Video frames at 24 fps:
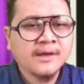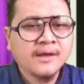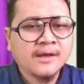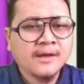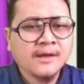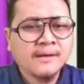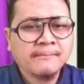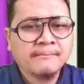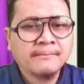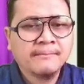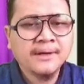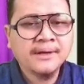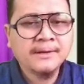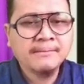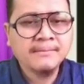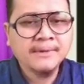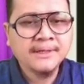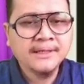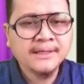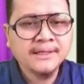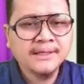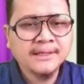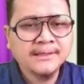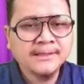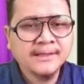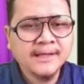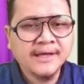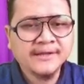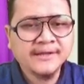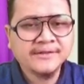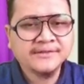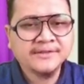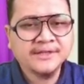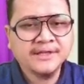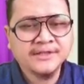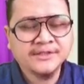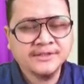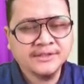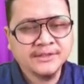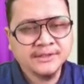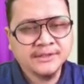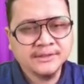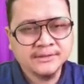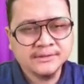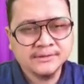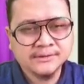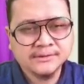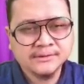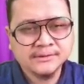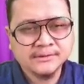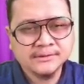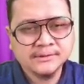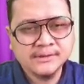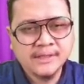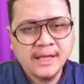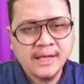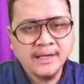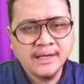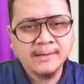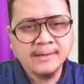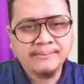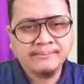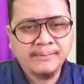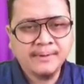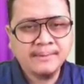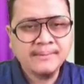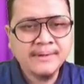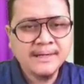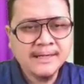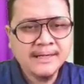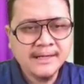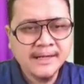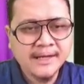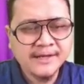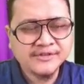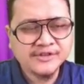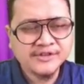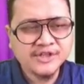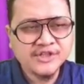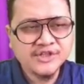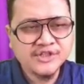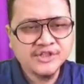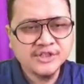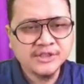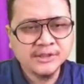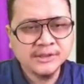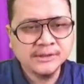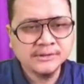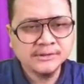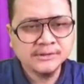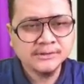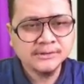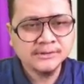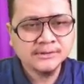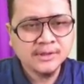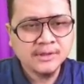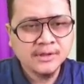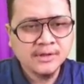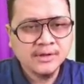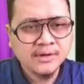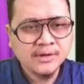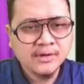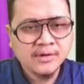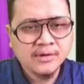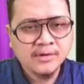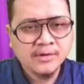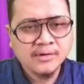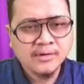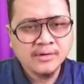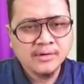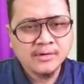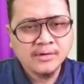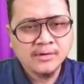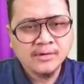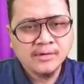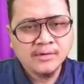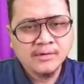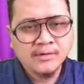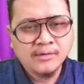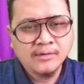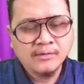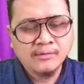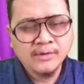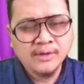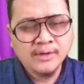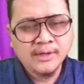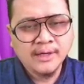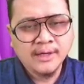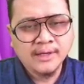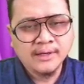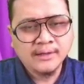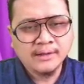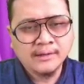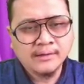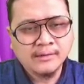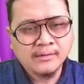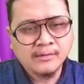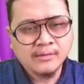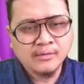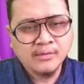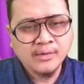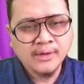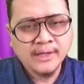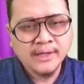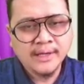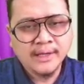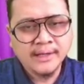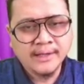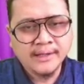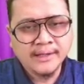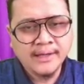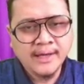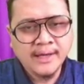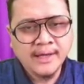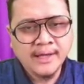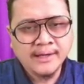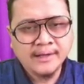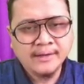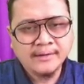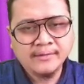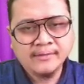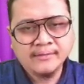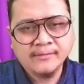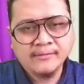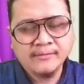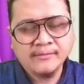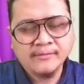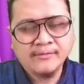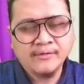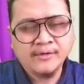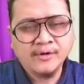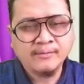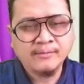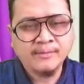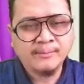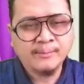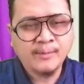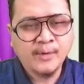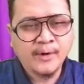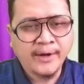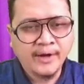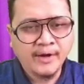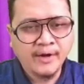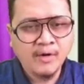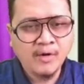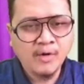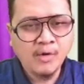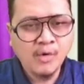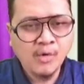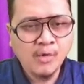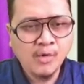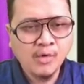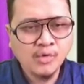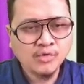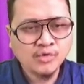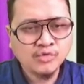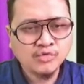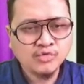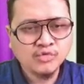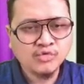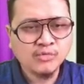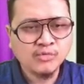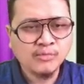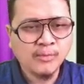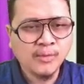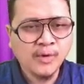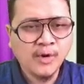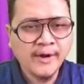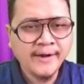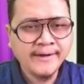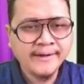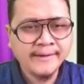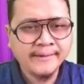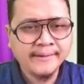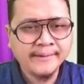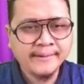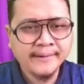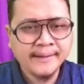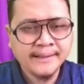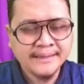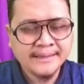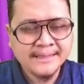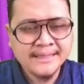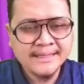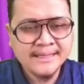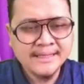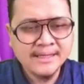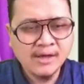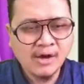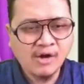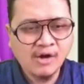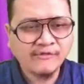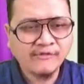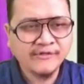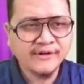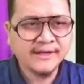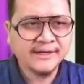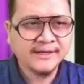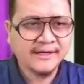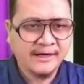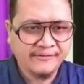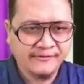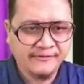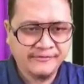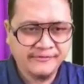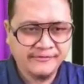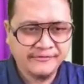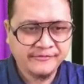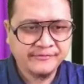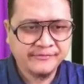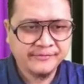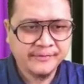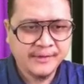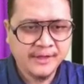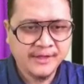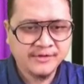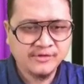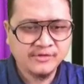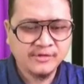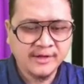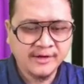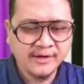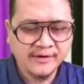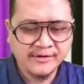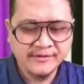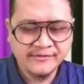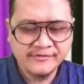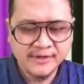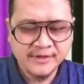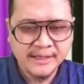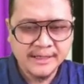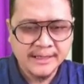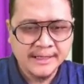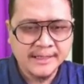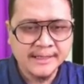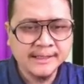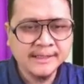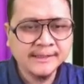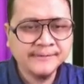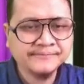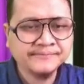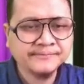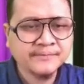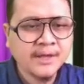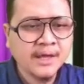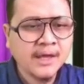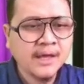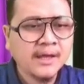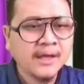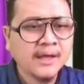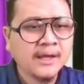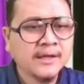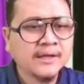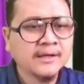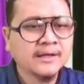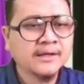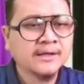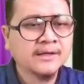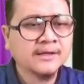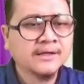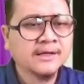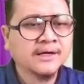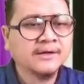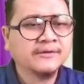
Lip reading: permanent extension, and the permanent extension we can get from point O to point T of the graph. You can refer in the graph.